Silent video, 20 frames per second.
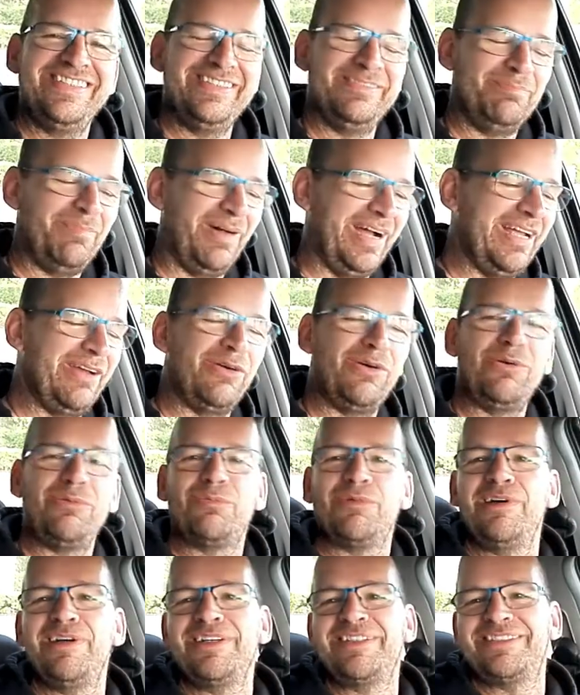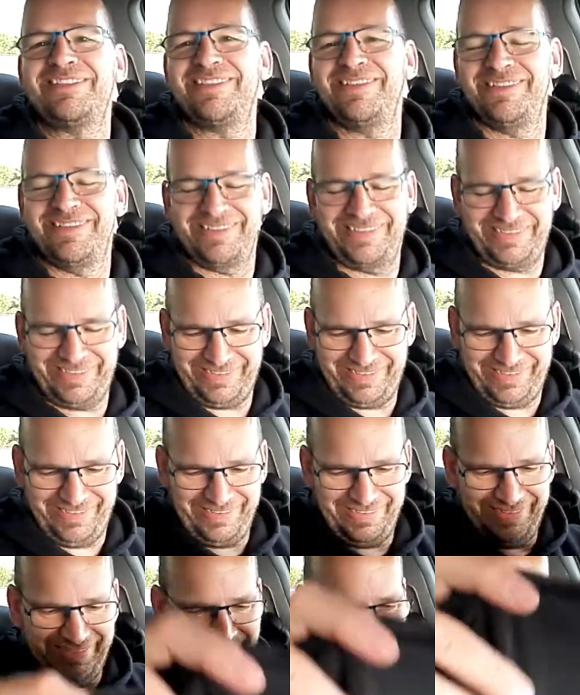My old work shirts.
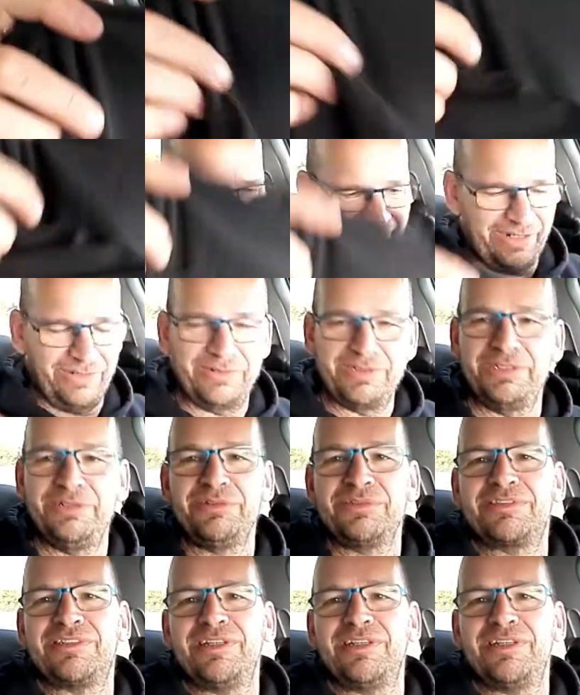I don't use